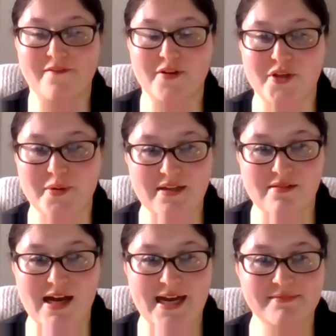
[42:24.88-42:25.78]
one for you,
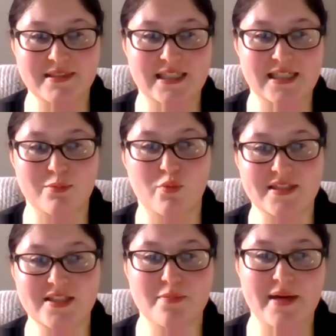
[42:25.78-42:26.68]
Eli. Um,
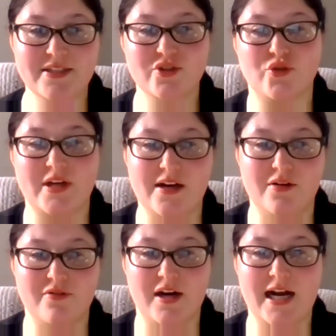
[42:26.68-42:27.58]
what's the best
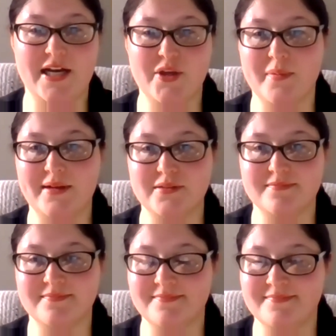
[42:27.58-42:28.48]
trail for Hiyu
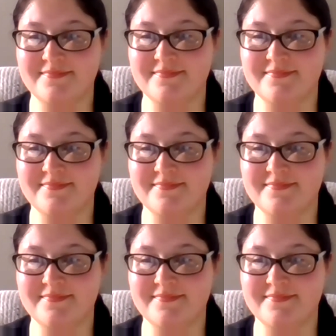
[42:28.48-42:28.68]
Mountain?